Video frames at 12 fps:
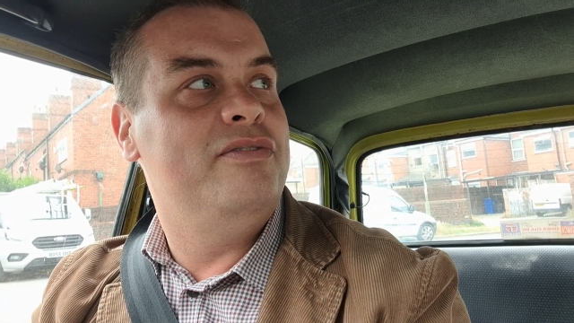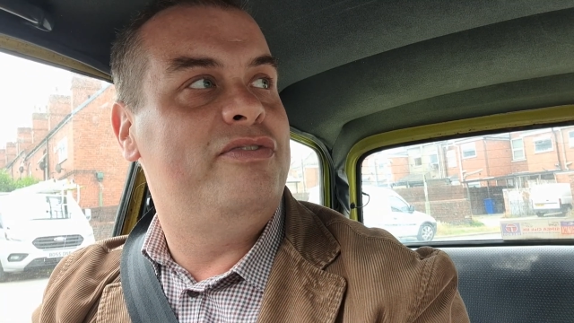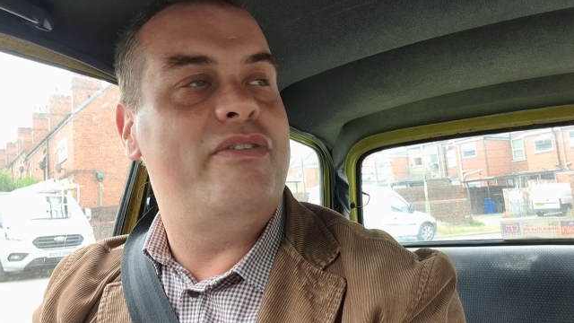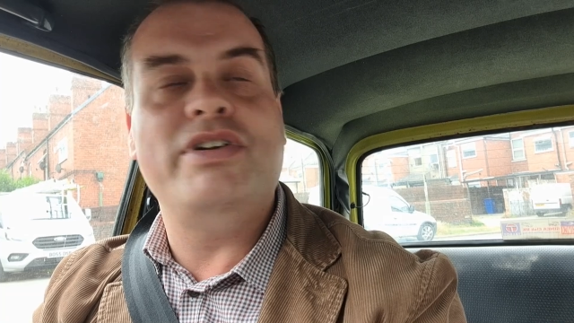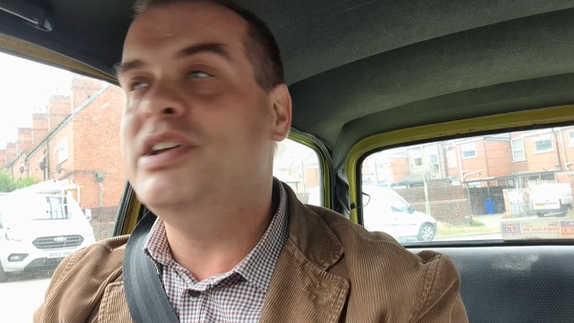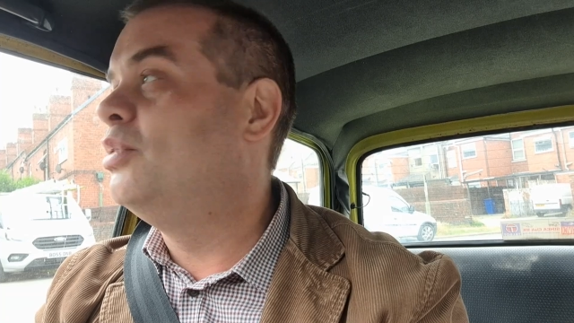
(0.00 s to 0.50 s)

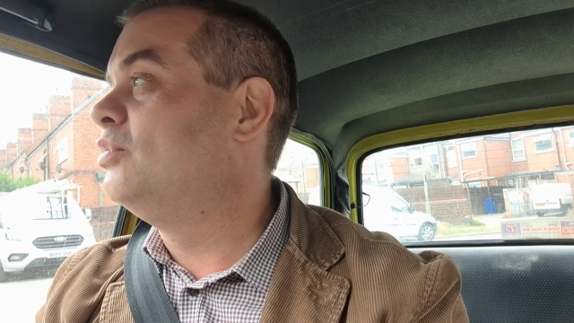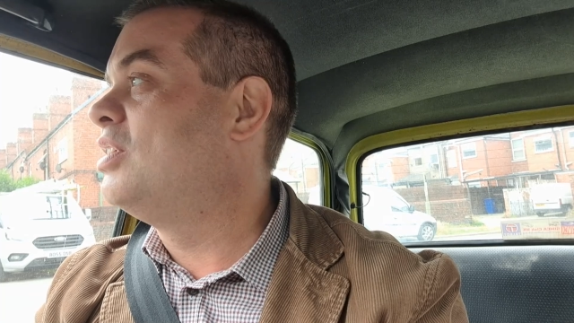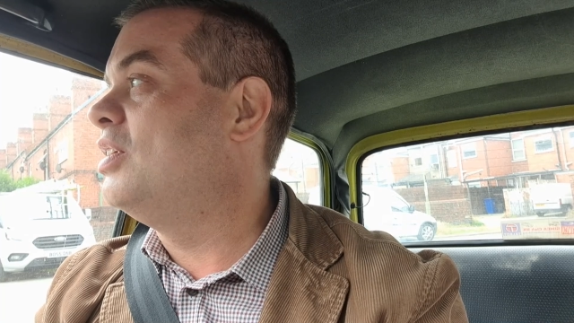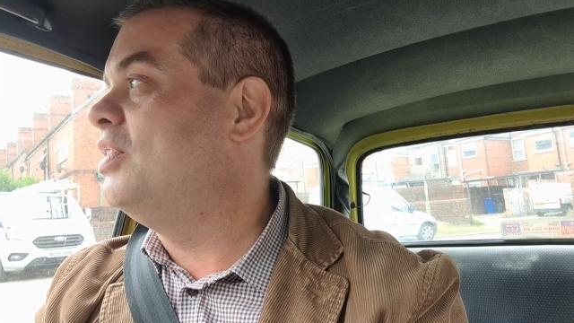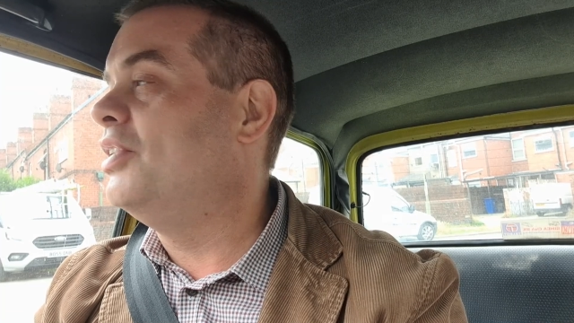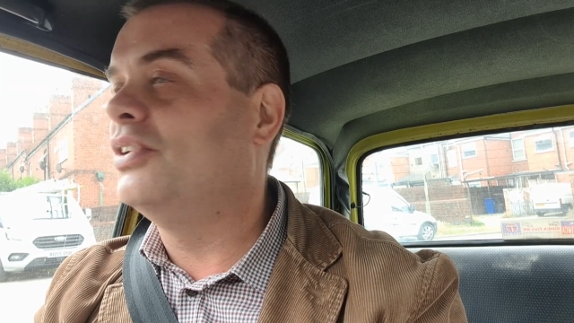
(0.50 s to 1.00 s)
very old
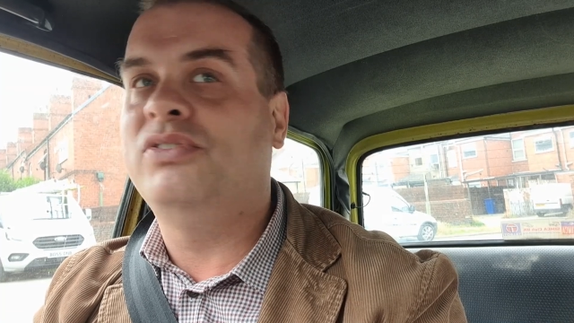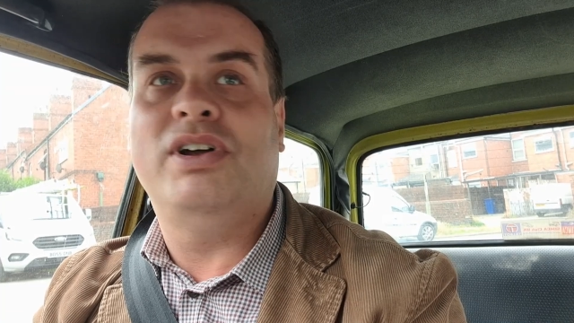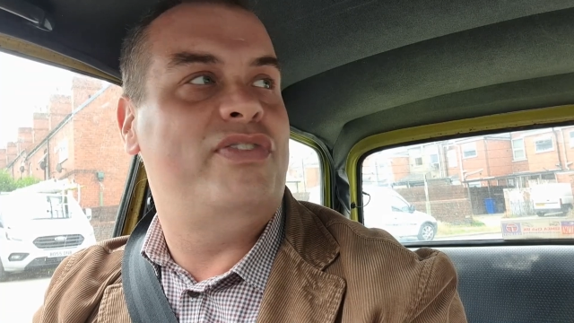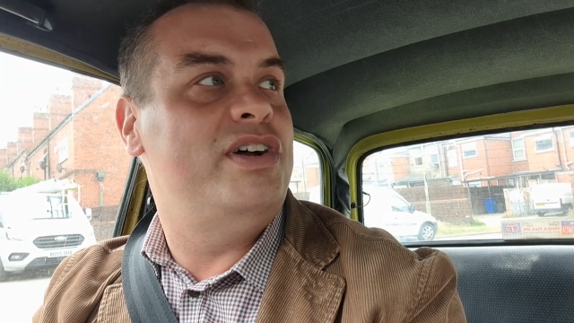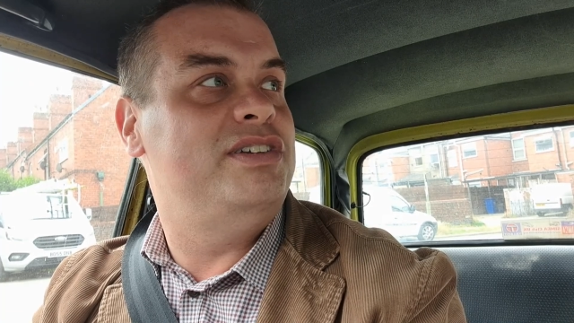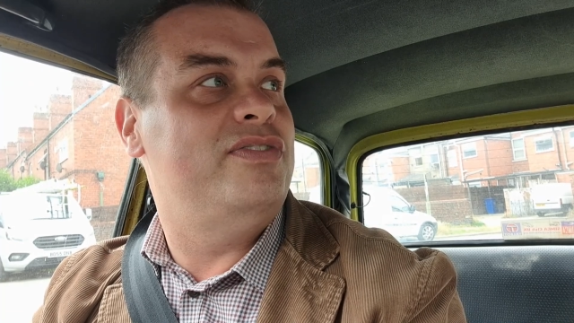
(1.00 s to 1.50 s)
cars that I
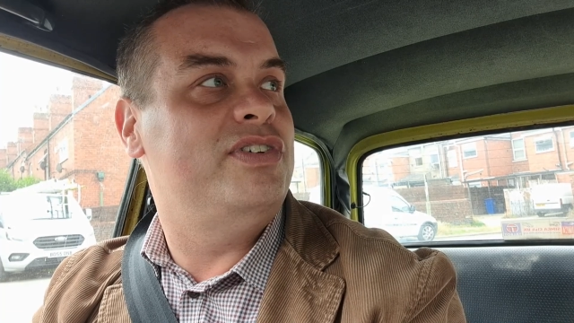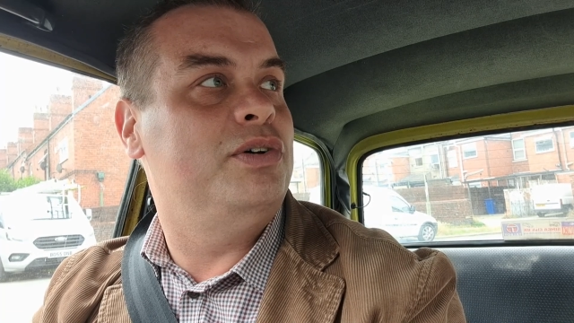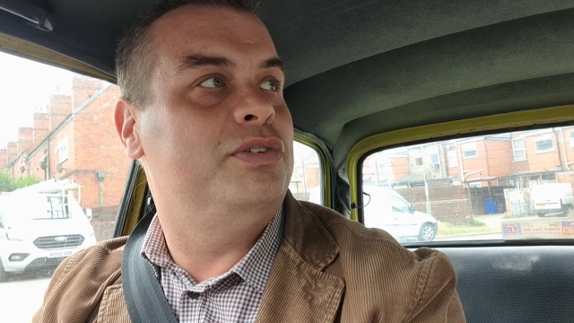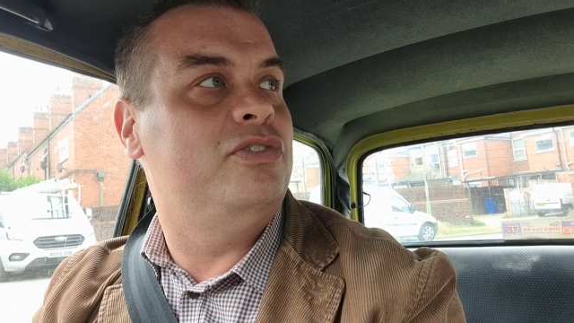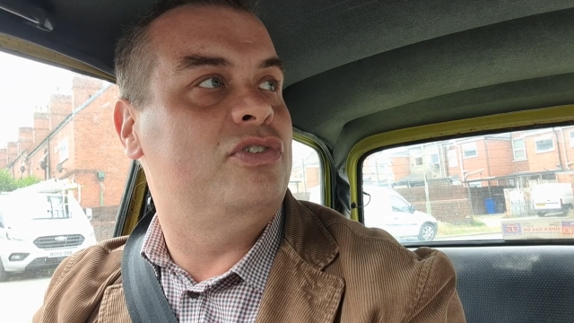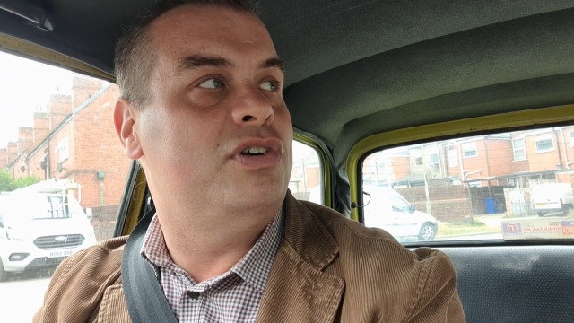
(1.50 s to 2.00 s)
find
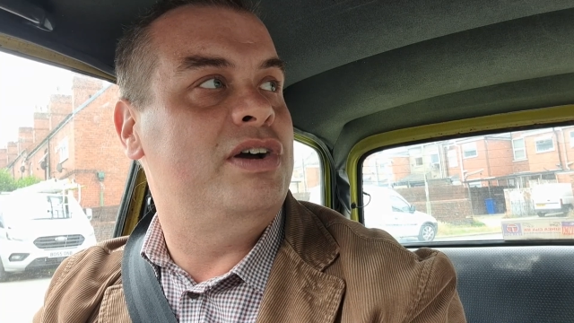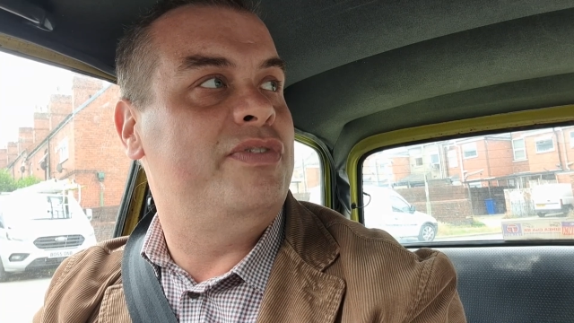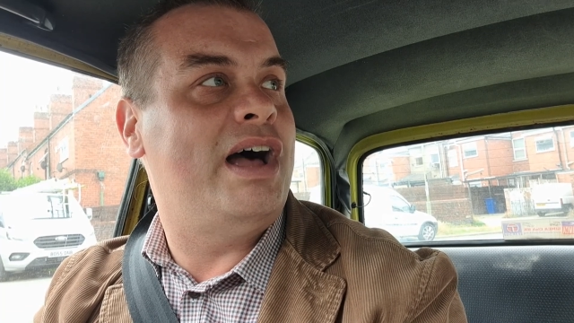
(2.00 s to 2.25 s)
difficult to drive,